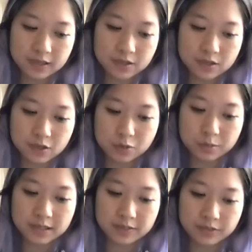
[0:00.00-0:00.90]
to so
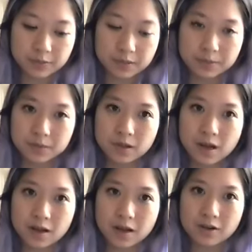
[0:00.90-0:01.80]
many different
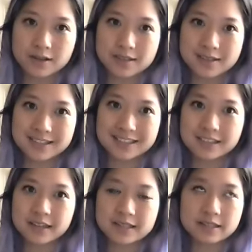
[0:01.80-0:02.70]
people across the
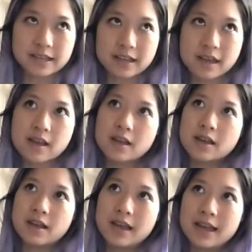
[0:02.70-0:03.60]
internet today,
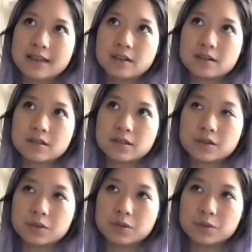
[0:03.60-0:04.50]
and also the
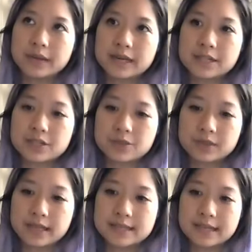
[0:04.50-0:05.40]
whole week i just
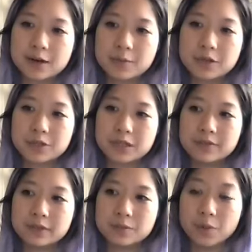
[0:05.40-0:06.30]
realized how much
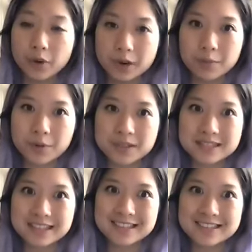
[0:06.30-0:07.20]
even more
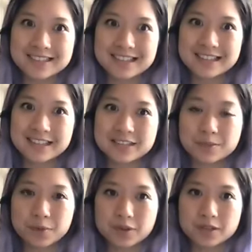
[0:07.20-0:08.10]
important like you said that is
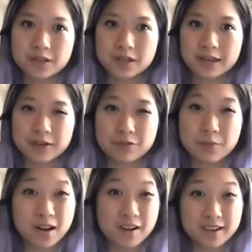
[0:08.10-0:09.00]
important to connect
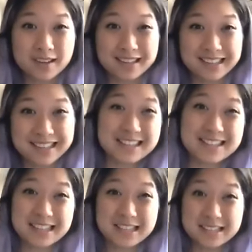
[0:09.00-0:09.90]
from the heart again and
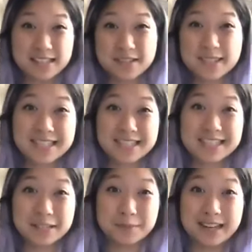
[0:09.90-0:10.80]
instead instead yeah. of staying
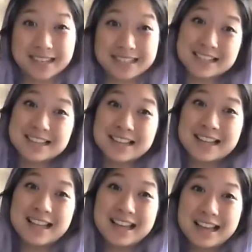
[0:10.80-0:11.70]
in the mind
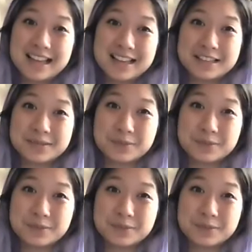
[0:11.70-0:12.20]
yeah and